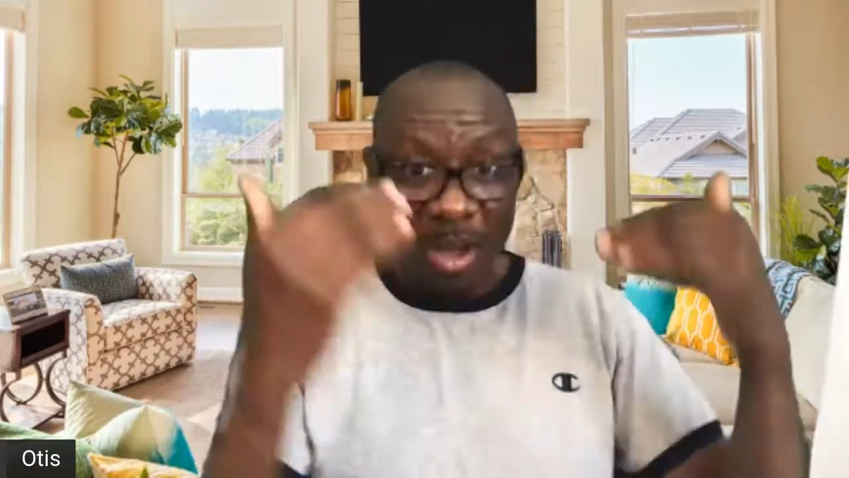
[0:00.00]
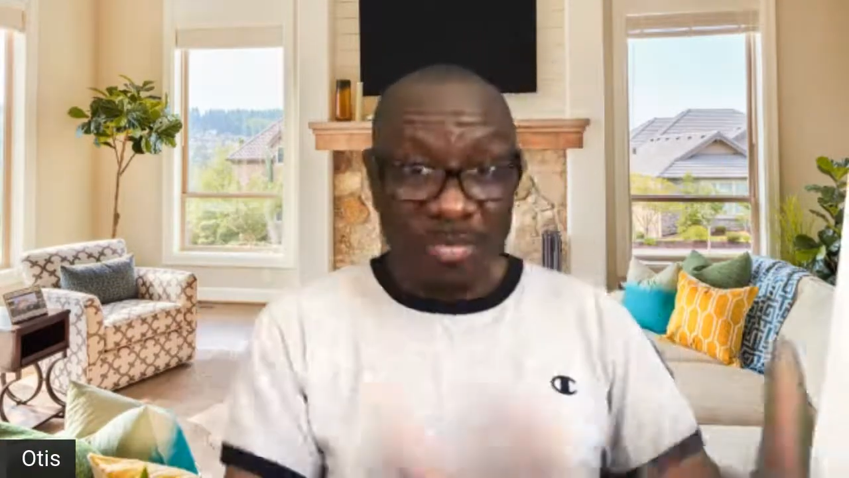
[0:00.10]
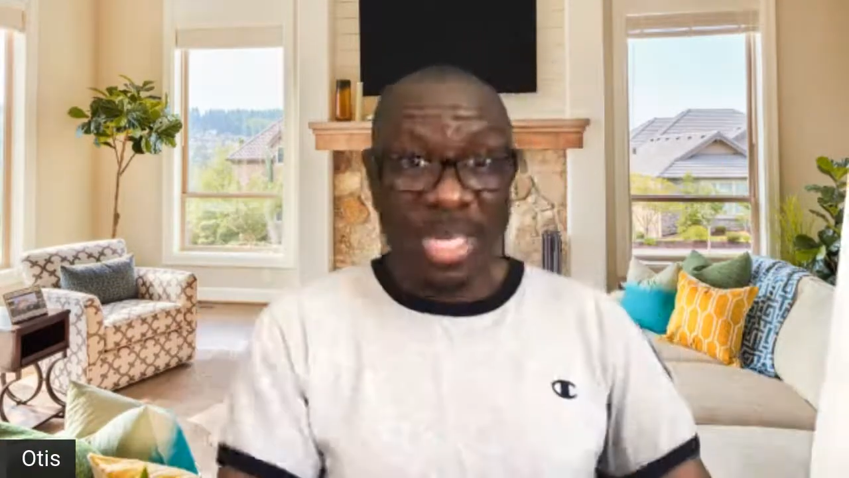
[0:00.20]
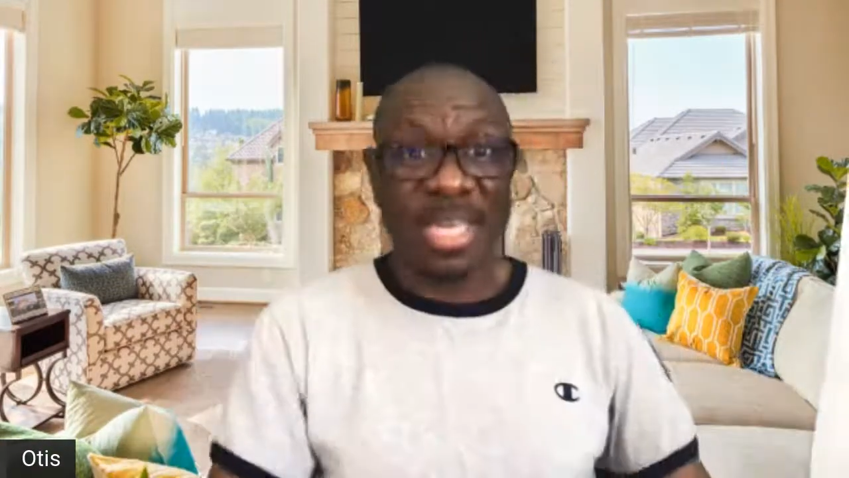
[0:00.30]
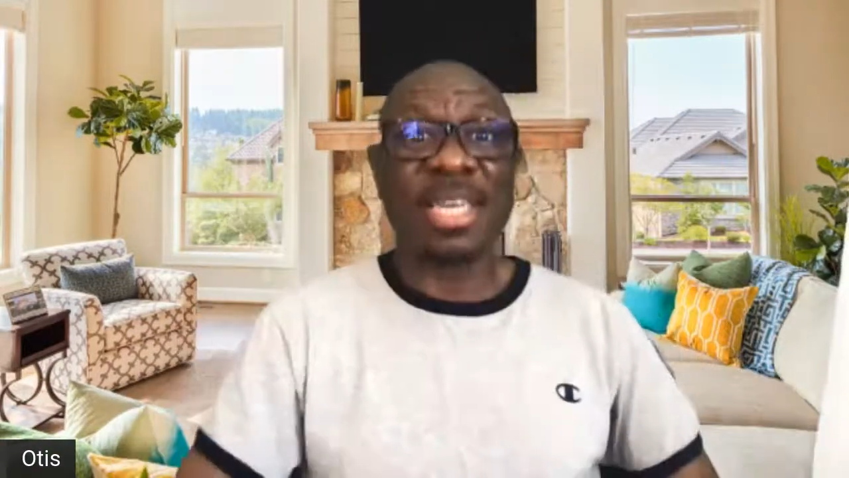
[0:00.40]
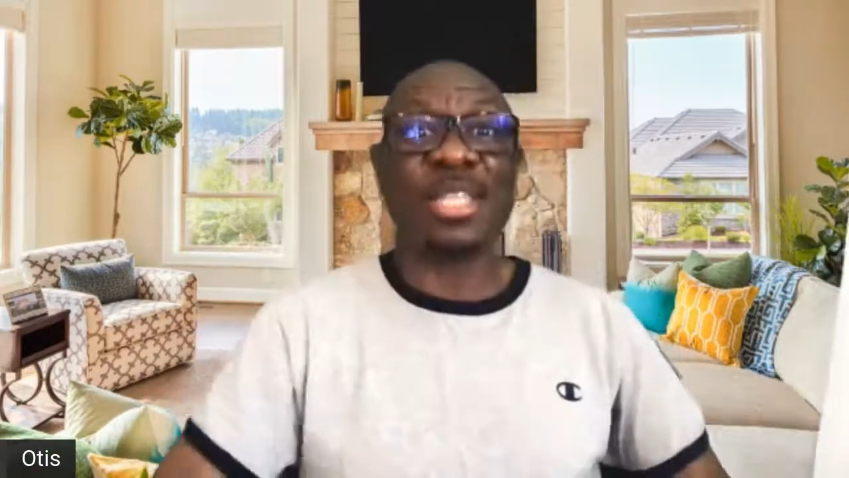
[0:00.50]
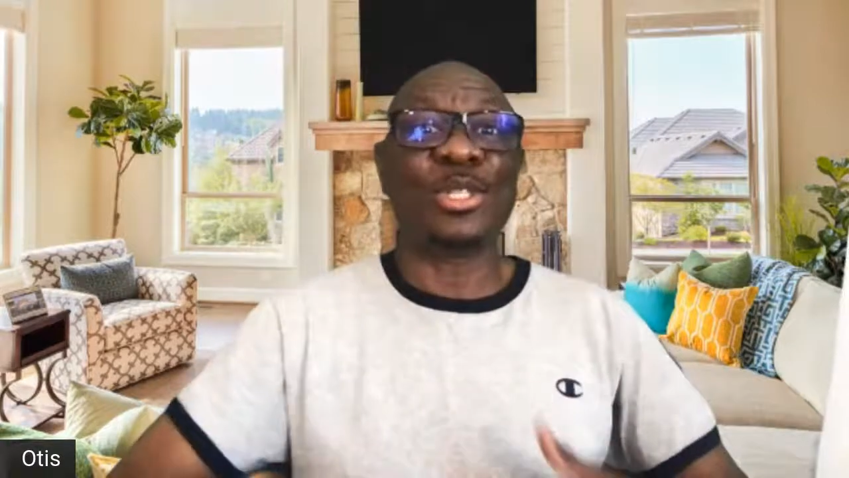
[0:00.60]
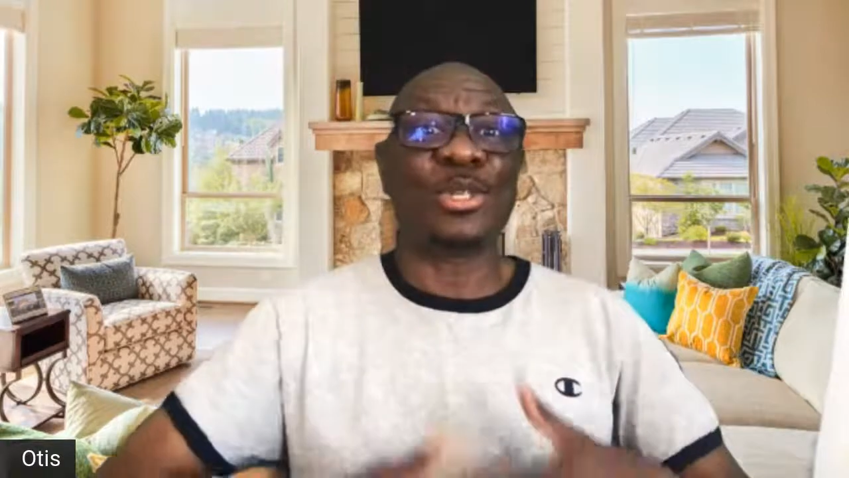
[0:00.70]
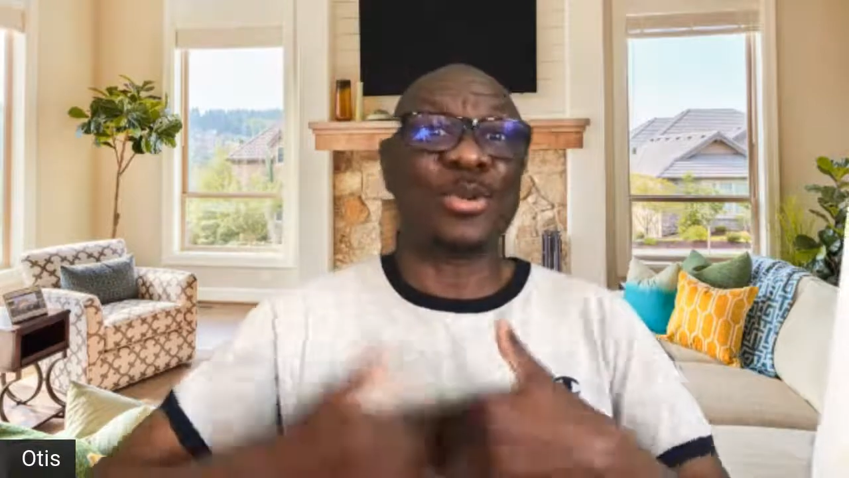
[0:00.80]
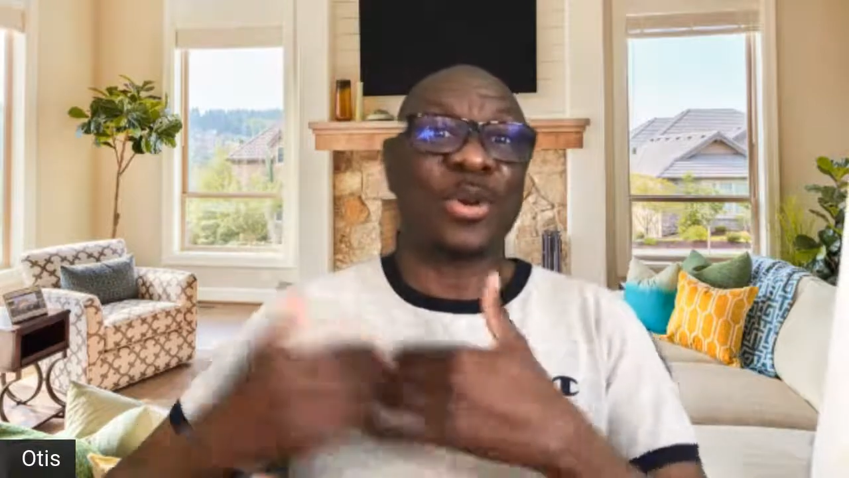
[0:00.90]
begin
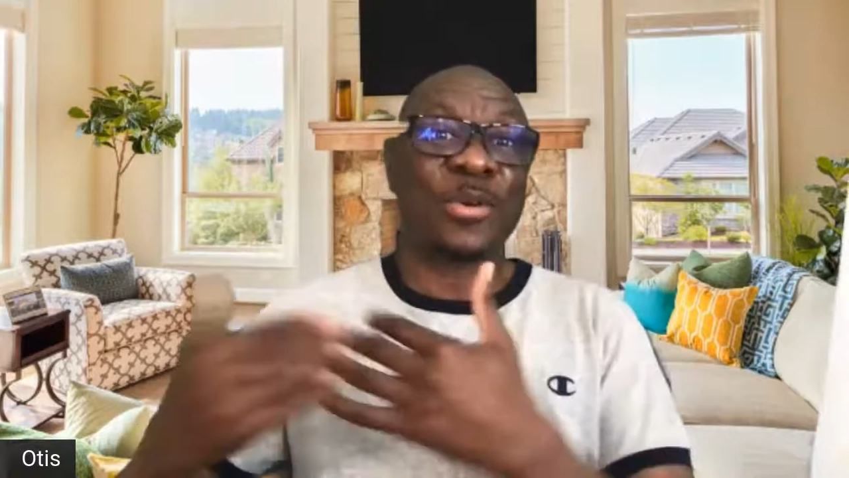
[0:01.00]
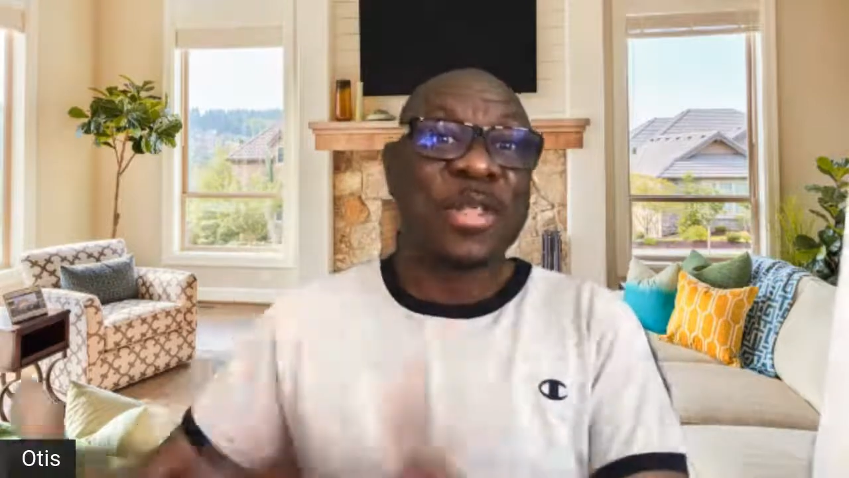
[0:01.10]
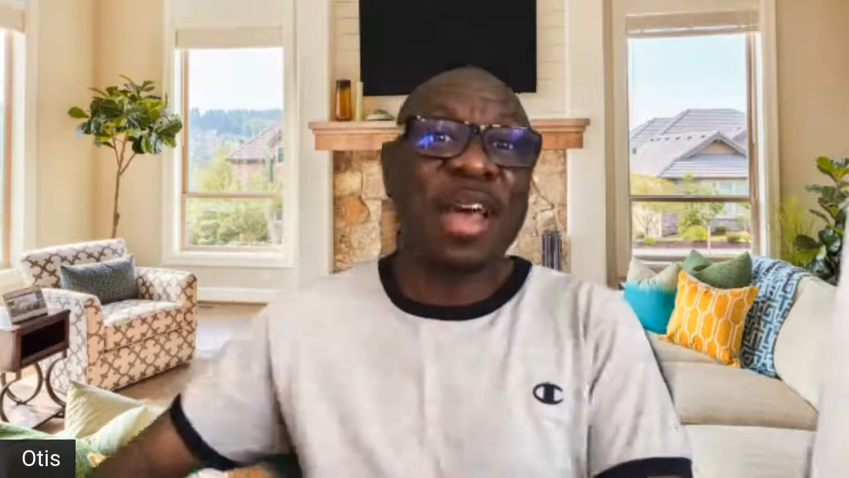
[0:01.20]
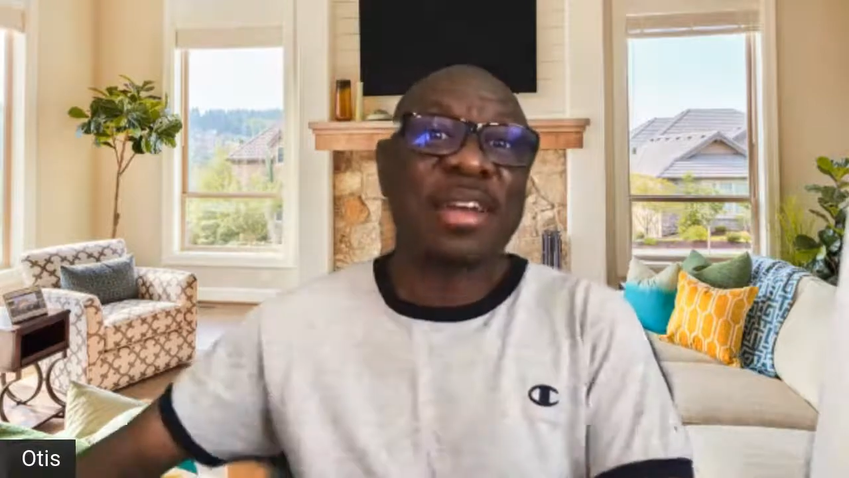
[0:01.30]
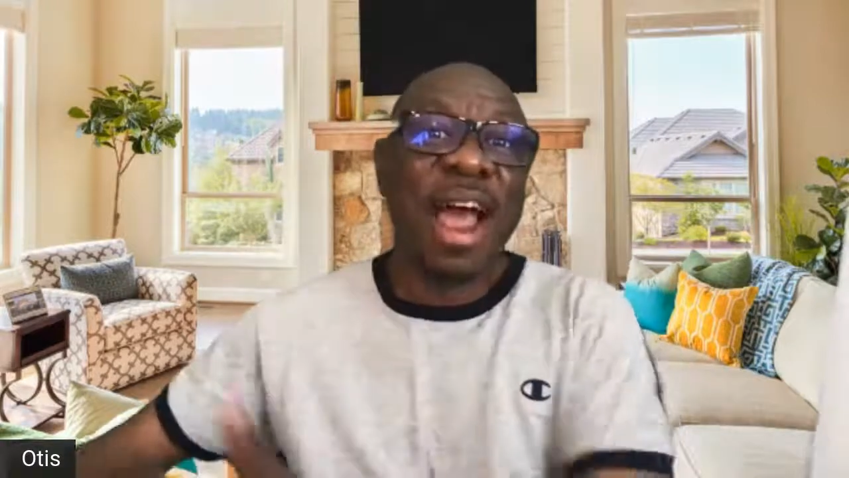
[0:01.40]
to create that